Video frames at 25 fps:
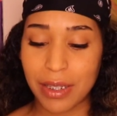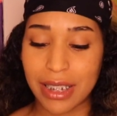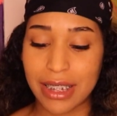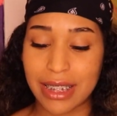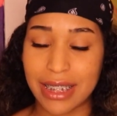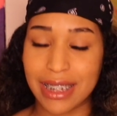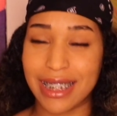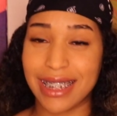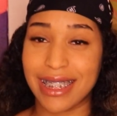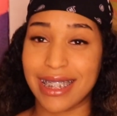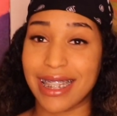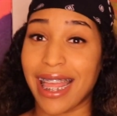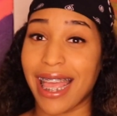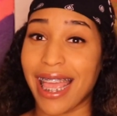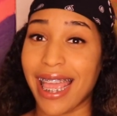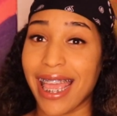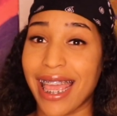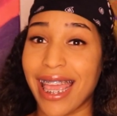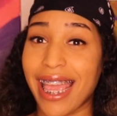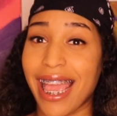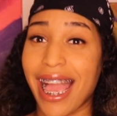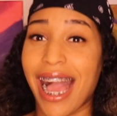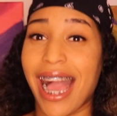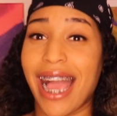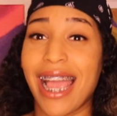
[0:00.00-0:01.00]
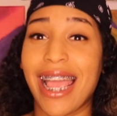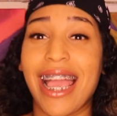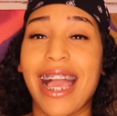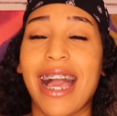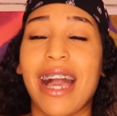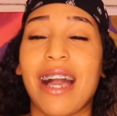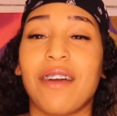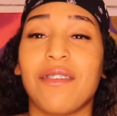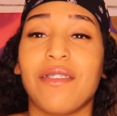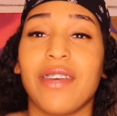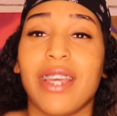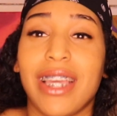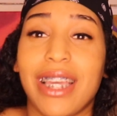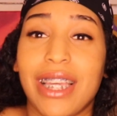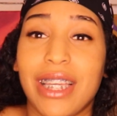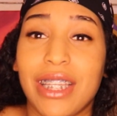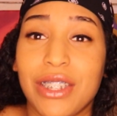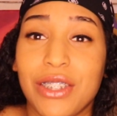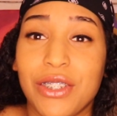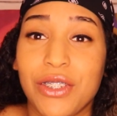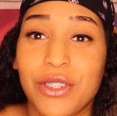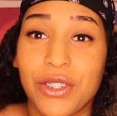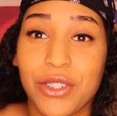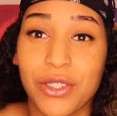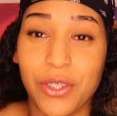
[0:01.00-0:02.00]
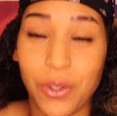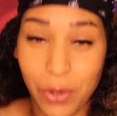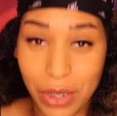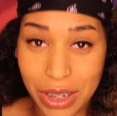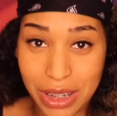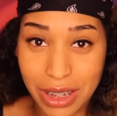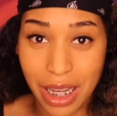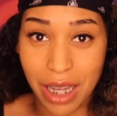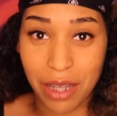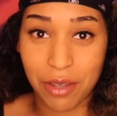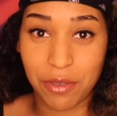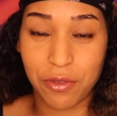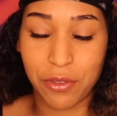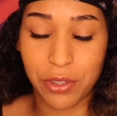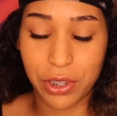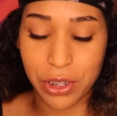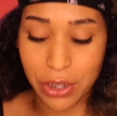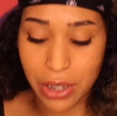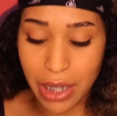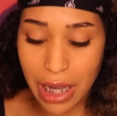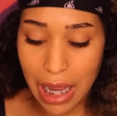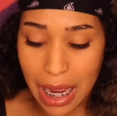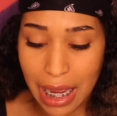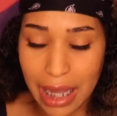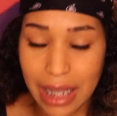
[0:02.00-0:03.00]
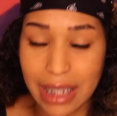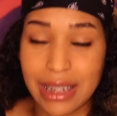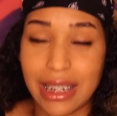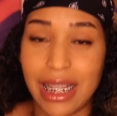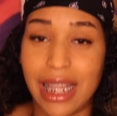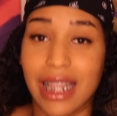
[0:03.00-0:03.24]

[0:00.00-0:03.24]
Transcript: Today I have a story time for you guys,